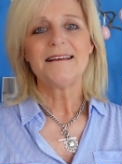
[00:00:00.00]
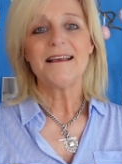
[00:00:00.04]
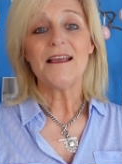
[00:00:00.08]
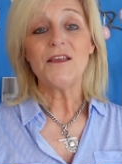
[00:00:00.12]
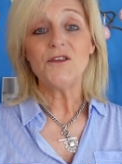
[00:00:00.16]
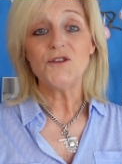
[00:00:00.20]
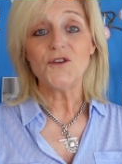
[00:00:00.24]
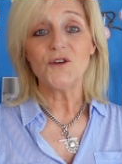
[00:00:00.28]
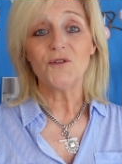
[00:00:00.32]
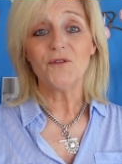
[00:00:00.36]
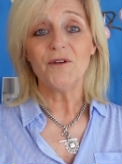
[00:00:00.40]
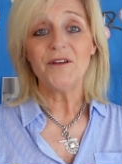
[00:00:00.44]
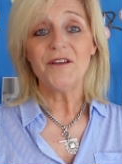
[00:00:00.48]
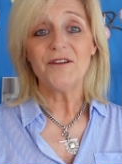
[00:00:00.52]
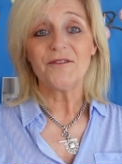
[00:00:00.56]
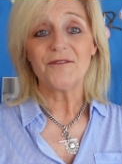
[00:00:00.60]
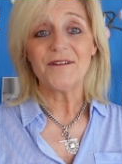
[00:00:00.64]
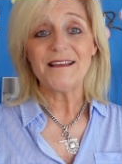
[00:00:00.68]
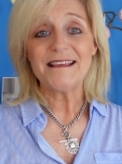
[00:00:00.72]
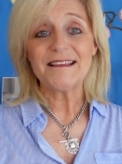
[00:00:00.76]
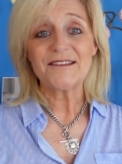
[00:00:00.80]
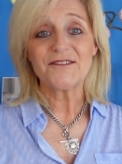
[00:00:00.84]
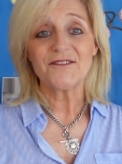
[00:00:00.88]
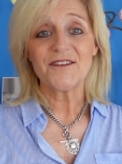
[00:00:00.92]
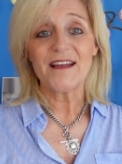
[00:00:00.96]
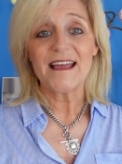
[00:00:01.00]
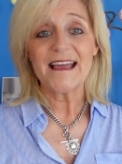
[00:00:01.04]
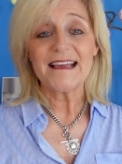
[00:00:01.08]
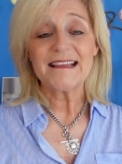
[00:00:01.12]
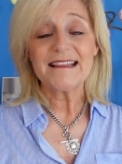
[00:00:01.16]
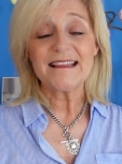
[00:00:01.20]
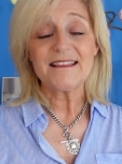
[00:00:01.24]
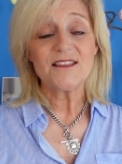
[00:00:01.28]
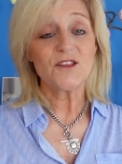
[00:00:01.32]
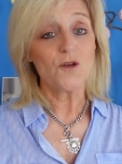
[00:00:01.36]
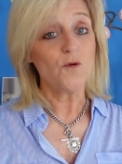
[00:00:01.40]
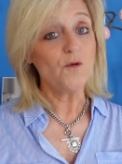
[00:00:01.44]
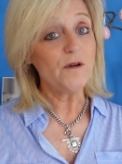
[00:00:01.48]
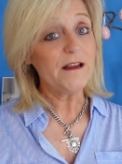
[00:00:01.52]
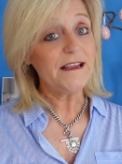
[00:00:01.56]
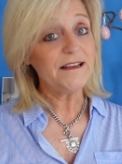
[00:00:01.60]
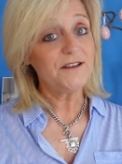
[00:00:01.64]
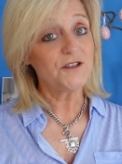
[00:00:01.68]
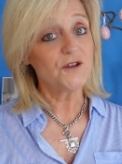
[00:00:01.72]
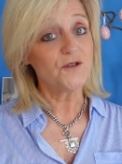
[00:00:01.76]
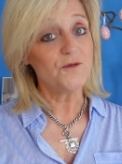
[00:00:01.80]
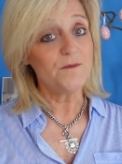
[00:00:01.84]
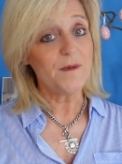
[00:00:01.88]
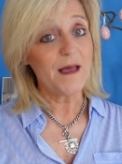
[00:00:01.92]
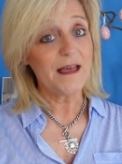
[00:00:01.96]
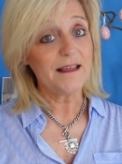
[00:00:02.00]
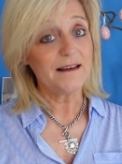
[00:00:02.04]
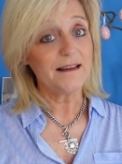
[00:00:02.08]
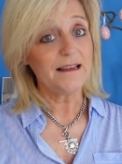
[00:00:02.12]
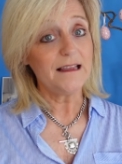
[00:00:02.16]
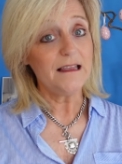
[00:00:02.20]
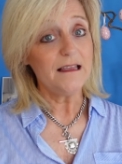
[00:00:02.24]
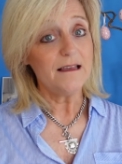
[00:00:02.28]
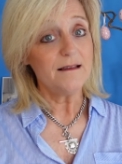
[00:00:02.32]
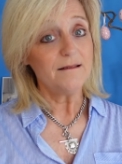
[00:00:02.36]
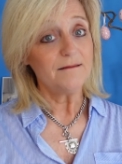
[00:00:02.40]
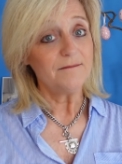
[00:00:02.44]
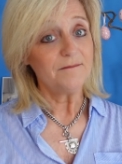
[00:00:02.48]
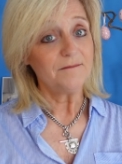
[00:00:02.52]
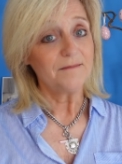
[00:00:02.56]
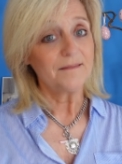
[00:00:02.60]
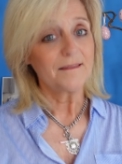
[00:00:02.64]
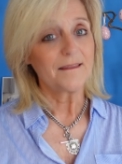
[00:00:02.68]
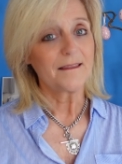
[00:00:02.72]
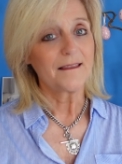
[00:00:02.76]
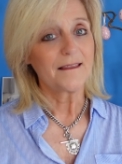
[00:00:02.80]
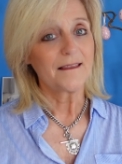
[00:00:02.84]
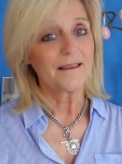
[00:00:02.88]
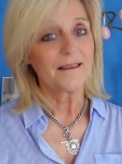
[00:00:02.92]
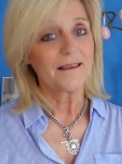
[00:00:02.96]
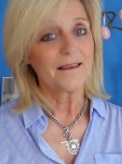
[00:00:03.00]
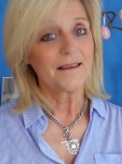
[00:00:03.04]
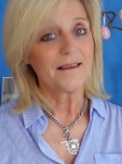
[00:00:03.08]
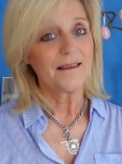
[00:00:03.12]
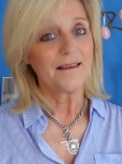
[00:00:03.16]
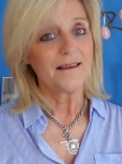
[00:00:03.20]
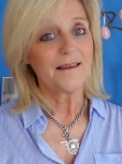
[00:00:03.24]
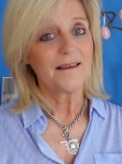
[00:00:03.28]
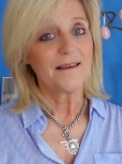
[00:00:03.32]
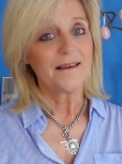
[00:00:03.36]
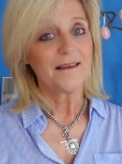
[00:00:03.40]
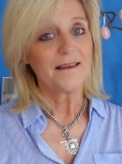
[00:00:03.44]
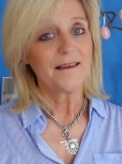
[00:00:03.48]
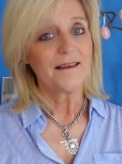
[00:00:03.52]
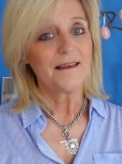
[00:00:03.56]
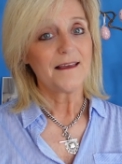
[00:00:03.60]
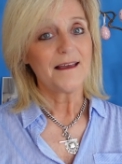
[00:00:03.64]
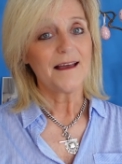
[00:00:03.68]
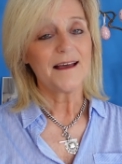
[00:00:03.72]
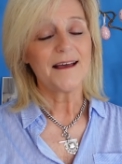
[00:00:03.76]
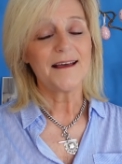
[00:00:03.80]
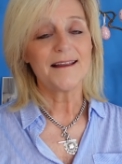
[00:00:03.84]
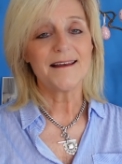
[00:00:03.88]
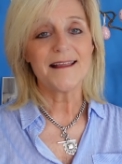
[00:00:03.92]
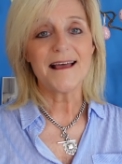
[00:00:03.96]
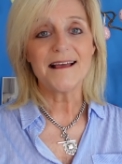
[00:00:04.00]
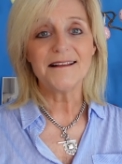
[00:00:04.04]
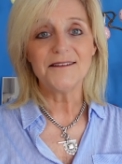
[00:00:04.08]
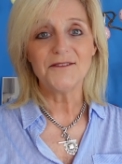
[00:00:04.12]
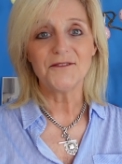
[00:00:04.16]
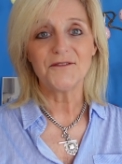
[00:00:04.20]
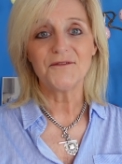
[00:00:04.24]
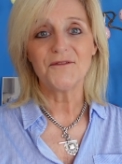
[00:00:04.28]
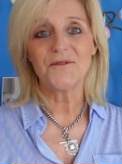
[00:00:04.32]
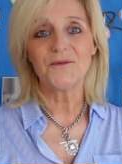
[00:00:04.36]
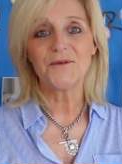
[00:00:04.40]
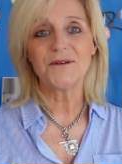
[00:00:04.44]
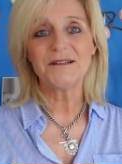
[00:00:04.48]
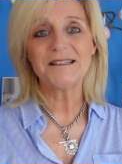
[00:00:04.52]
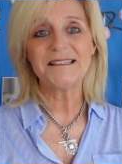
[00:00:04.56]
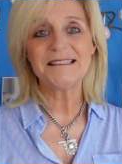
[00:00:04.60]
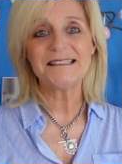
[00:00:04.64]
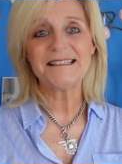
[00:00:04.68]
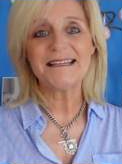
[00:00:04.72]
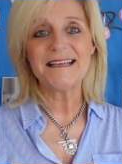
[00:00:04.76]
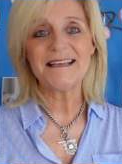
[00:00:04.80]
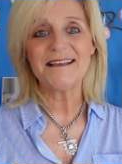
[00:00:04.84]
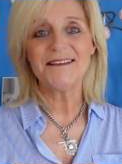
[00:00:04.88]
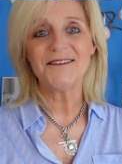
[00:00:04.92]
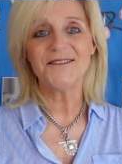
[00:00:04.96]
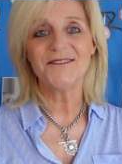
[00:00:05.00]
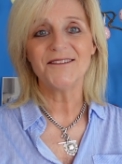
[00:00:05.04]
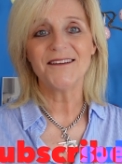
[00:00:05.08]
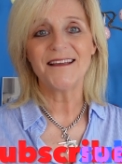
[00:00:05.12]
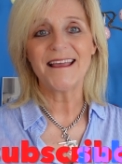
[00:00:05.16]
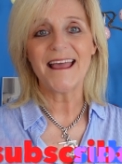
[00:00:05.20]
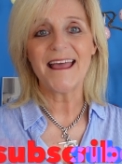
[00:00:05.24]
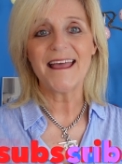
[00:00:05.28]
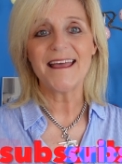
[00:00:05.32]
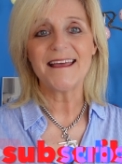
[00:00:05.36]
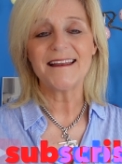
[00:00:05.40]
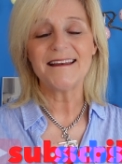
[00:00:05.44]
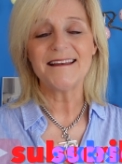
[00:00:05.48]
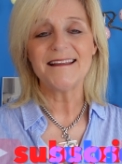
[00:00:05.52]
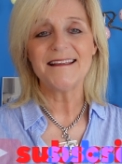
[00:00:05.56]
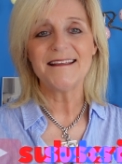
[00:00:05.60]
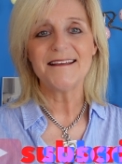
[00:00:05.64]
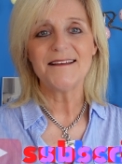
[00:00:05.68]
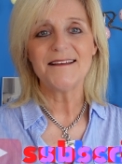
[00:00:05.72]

Enjoy your Easter eggs. Don't eat too many. And I look forward to seeing you again